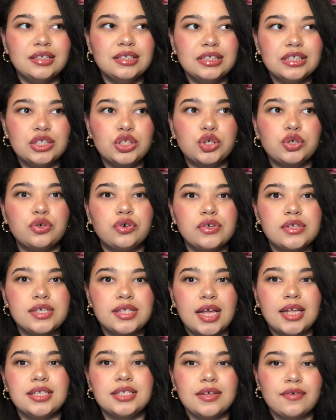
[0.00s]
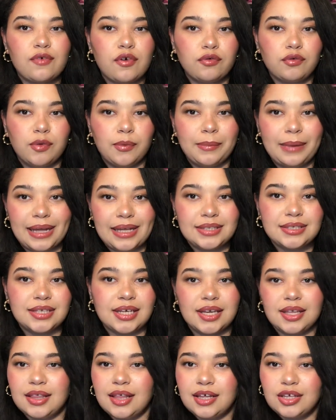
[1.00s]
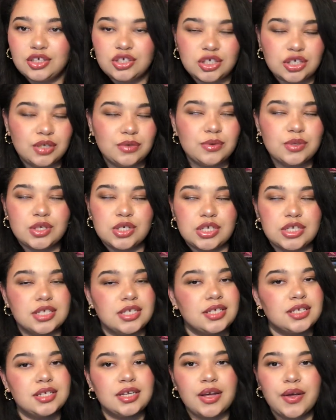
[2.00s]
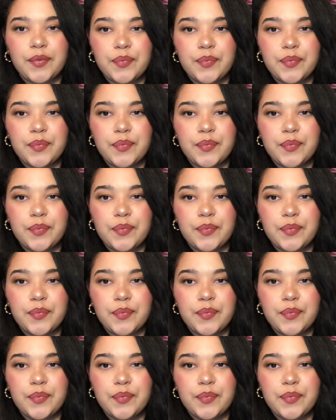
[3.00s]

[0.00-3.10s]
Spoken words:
literal sense of a romantic. Like, she was just,